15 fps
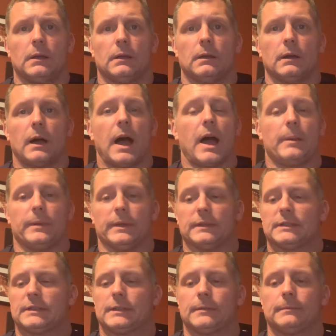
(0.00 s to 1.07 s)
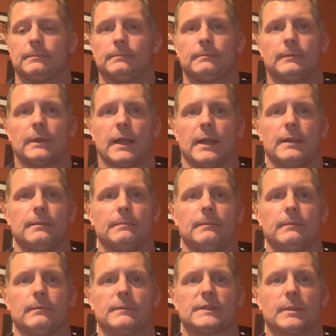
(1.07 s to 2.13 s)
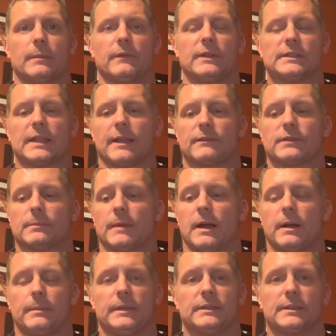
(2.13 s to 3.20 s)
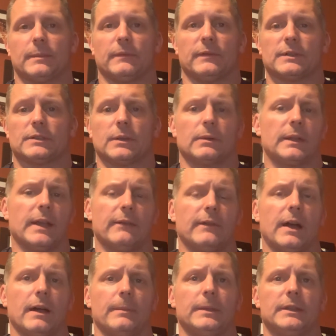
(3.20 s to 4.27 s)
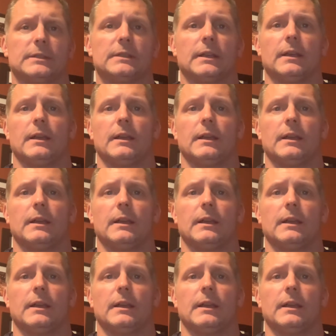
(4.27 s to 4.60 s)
Hobbies. Okay, some of us have some hobbies, some of us don't have hobbies.